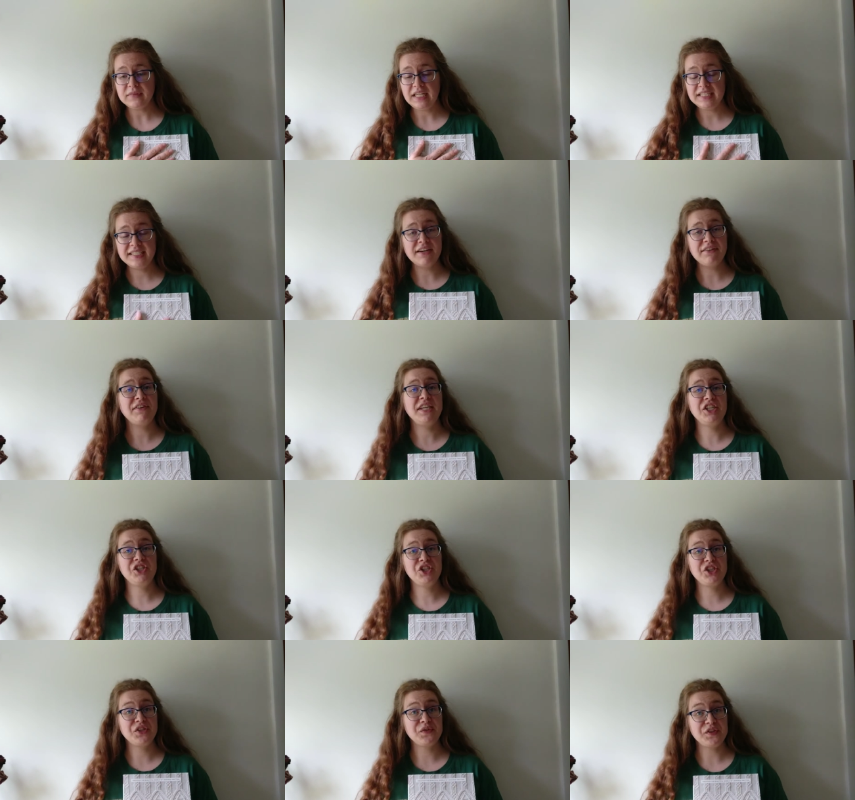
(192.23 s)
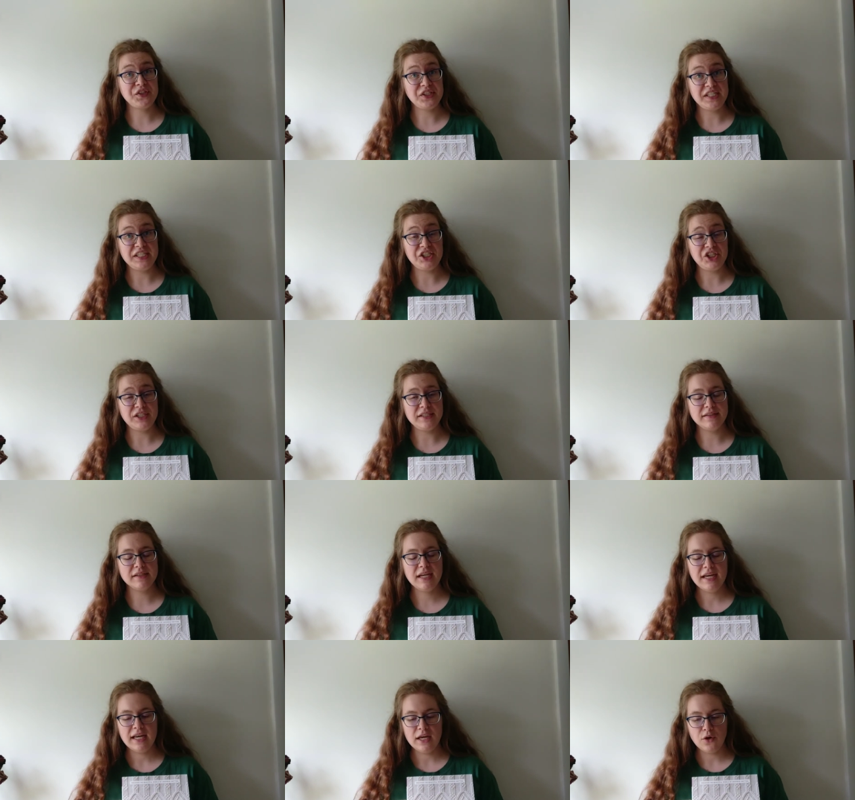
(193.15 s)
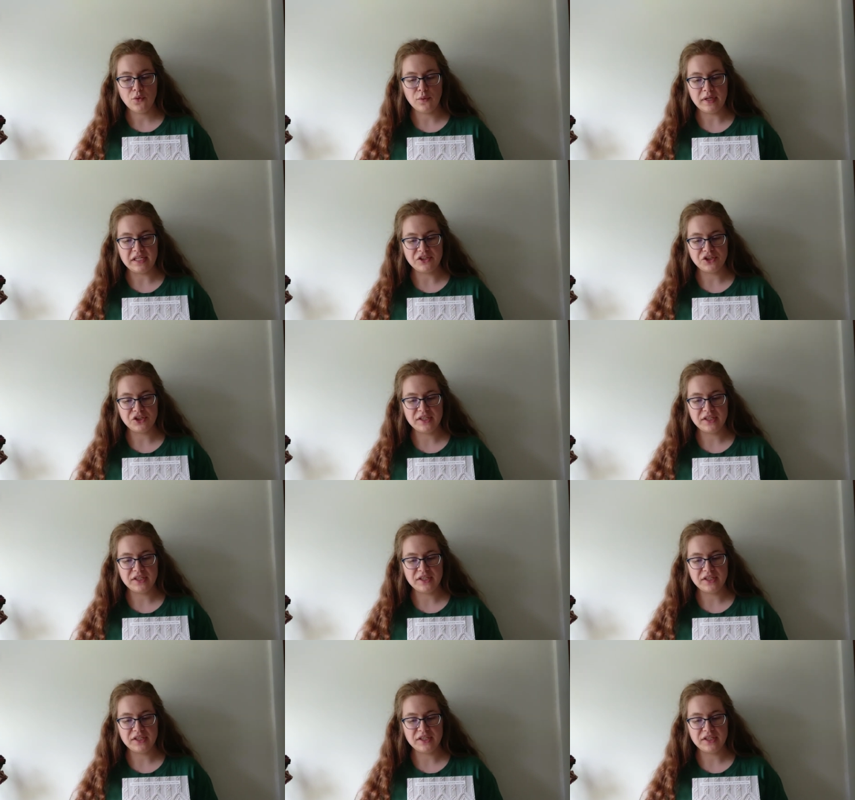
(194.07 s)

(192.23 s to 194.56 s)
definitions for stitches, which